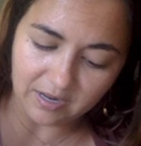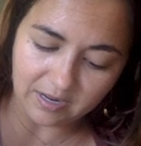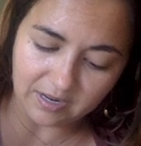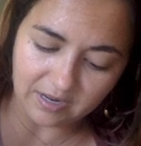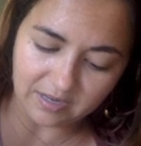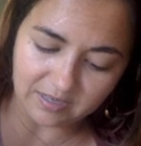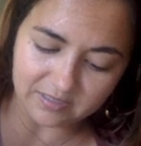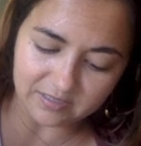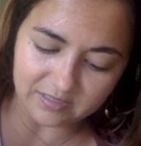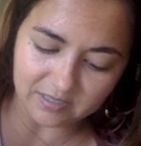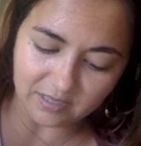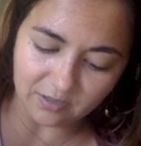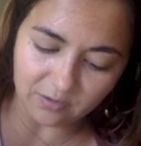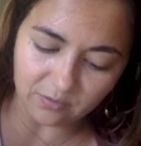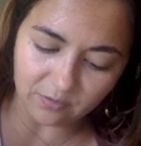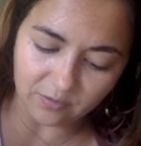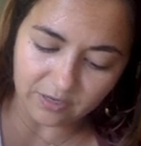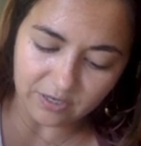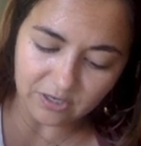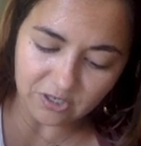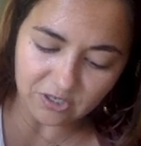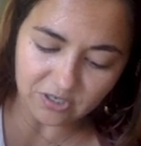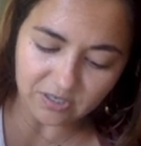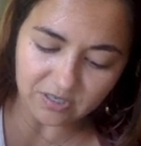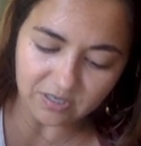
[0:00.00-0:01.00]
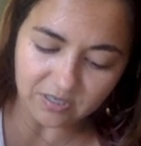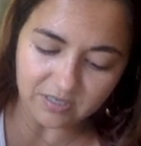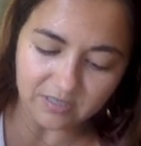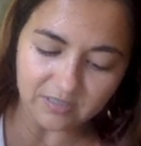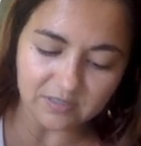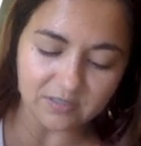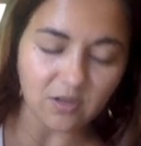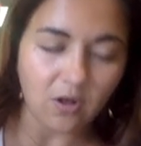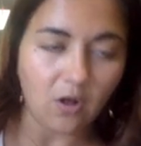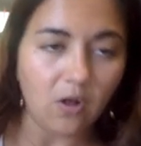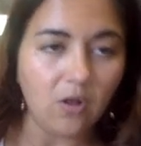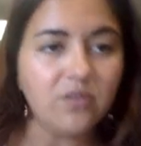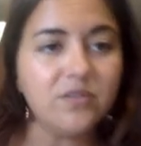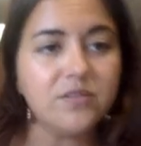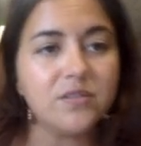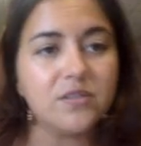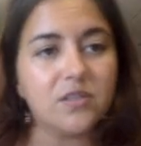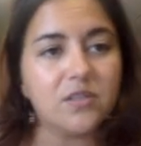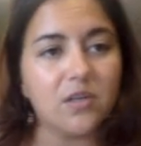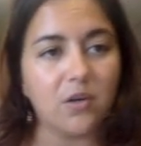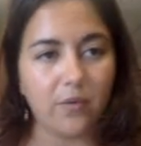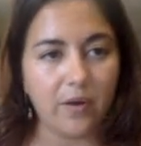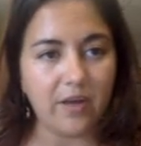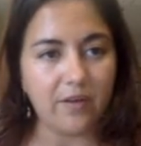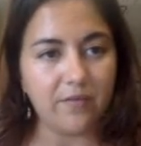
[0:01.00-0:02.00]
acceleration is
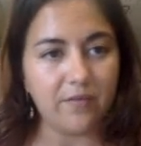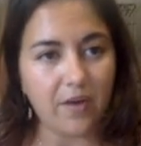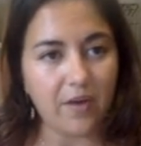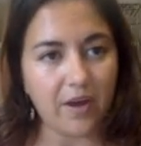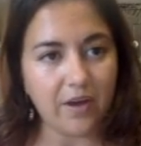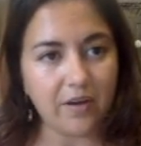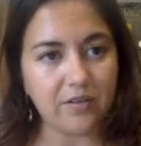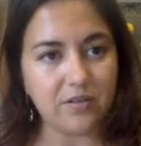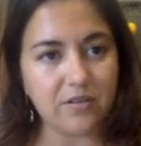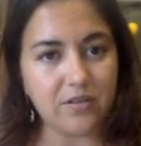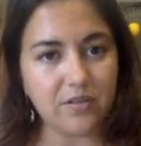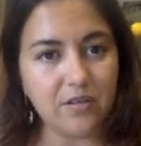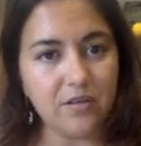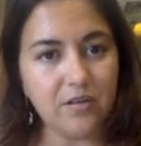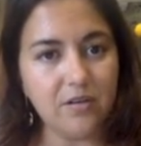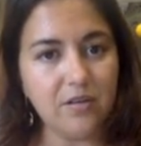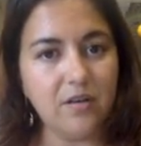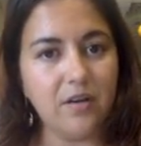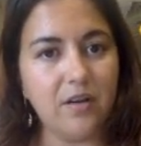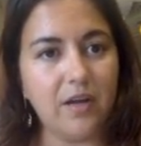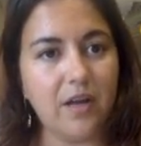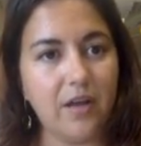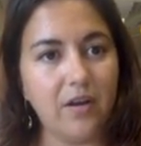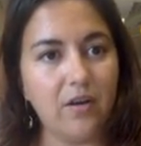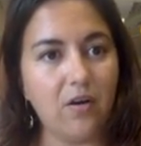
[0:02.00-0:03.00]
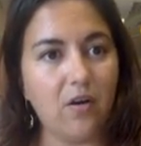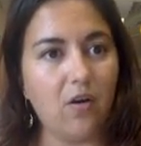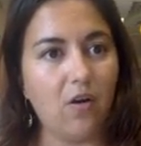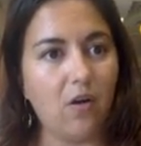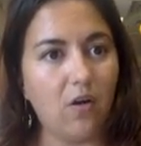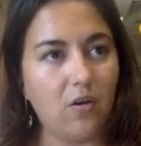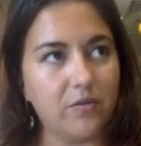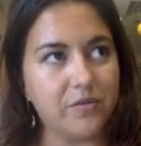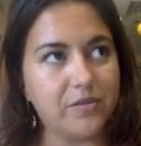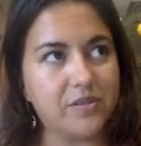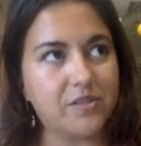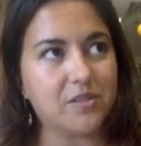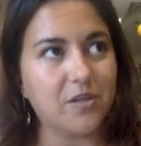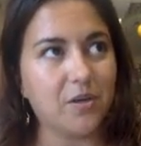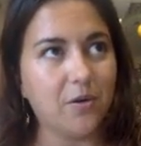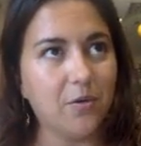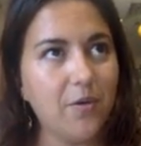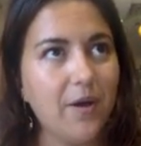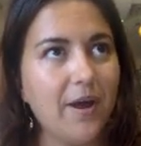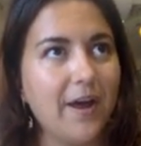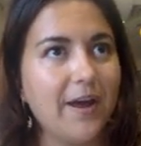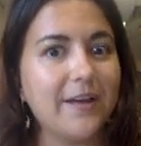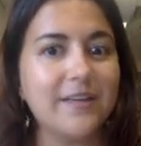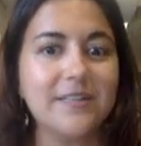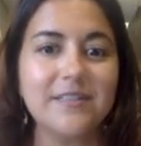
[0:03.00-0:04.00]
also a vector and also
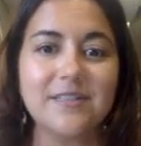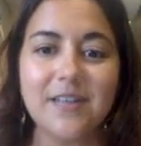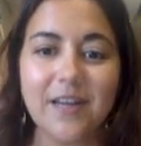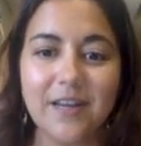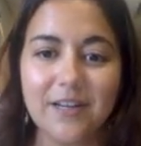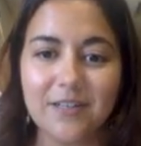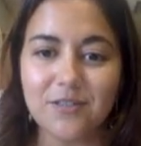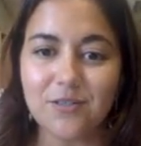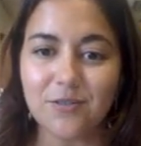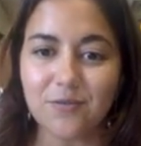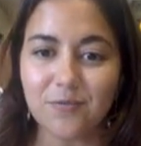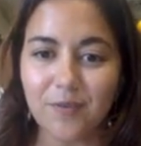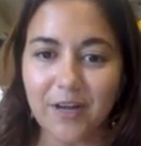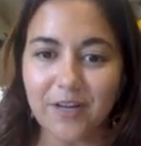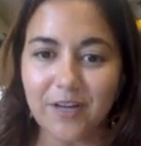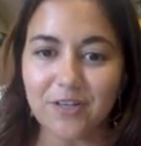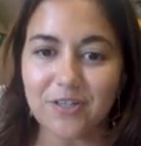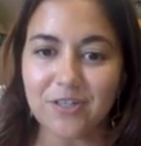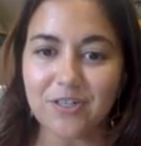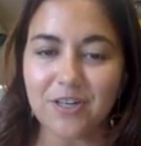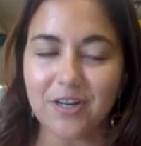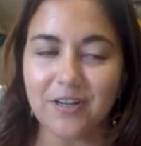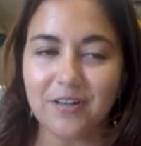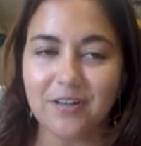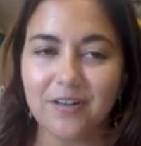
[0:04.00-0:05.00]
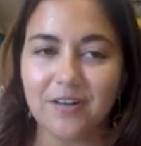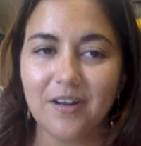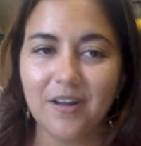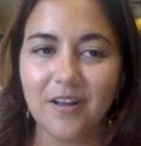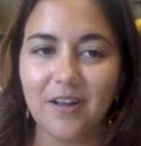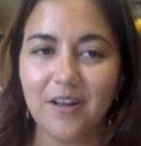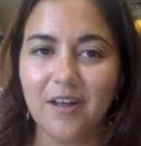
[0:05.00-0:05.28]
has a direction.